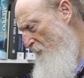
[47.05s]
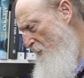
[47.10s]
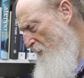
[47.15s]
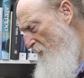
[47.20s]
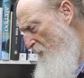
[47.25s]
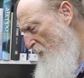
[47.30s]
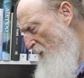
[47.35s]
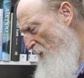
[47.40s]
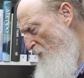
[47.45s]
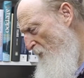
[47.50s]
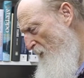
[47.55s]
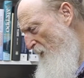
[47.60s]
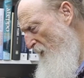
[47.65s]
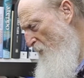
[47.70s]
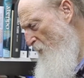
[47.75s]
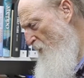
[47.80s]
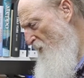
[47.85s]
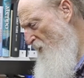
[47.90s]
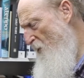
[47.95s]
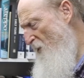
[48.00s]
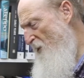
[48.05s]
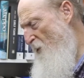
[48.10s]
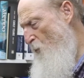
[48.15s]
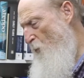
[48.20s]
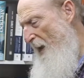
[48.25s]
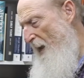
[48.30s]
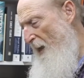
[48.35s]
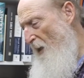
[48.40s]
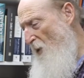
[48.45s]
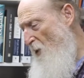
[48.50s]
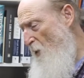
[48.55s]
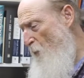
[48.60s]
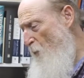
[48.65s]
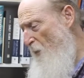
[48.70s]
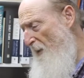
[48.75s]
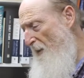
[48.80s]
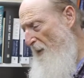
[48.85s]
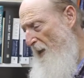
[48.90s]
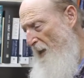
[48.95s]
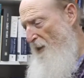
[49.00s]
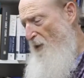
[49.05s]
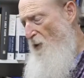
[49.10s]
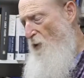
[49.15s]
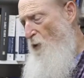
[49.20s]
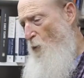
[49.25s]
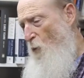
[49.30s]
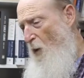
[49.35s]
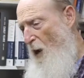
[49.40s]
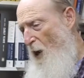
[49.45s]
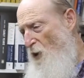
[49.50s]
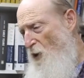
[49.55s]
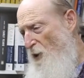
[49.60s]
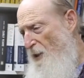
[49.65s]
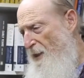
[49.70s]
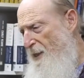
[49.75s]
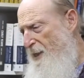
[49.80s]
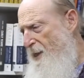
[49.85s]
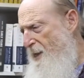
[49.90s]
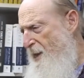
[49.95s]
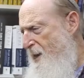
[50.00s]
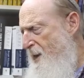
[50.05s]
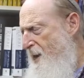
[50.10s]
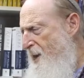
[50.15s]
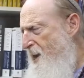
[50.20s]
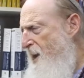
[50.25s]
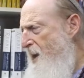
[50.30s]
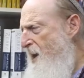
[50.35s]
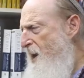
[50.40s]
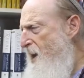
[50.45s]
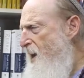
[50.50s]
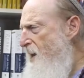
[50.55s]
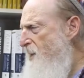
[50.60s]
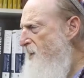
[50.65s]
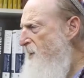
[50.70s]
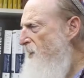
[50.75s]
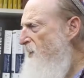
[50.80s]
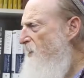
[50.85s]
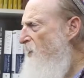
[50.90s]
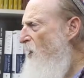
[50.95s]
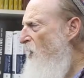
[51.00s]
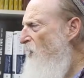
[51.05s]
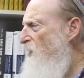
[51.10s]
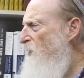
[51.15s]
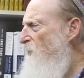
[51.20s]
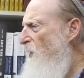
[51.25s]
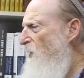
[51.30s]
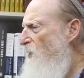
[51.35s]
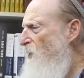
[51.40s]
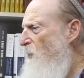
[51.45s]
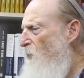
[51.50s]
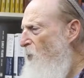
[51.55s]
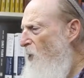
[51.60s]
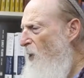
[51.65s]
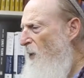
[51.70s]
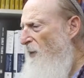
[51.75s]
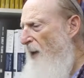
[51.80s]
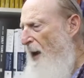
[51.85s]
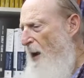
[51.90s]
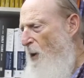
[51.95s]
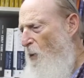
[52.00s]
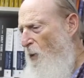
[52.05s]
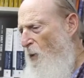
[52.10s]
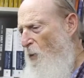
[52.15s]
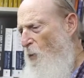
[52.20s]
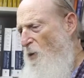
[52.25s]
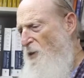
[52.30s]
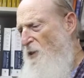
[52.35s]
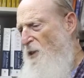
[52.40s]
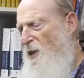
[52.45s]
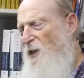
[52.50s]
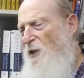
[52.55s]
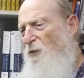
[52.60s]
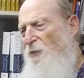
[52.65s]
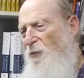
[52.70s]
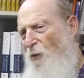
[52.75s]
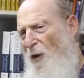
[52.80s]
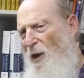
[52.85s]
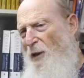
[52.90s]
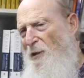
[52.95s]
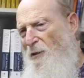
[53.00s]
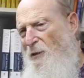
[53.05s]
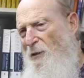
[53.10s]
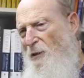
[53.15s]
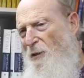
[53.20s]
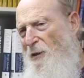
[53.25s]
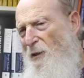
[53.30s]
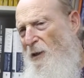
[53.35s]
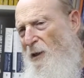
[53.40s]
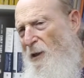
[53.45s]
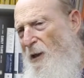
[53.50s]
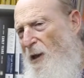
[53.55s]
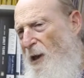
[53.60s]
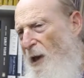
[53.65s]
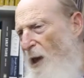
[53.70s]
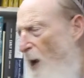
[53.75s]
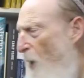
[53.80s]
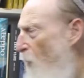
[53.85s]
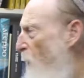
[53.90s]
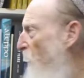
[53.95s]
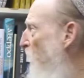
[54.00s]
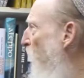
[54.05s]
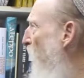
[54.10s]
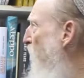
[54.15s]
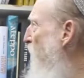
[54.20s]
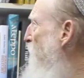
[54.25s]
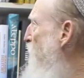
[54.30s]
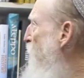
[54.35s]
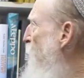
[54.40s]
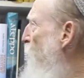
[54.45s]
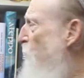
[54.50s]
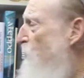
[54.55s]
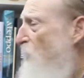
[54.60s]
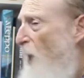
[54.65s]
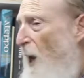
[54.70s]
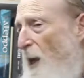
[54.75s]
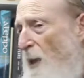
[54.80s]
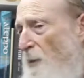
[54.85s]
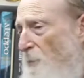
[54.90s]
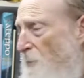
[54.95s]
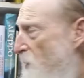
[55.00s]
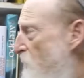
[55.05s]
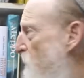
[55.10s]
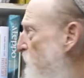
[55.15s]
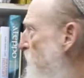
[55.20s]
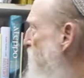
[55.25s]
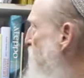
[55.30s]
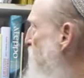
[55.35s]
Professor Elie Wiesel is actually related to Rashi, and he talks about the book of how it was his friend, how it got him through times.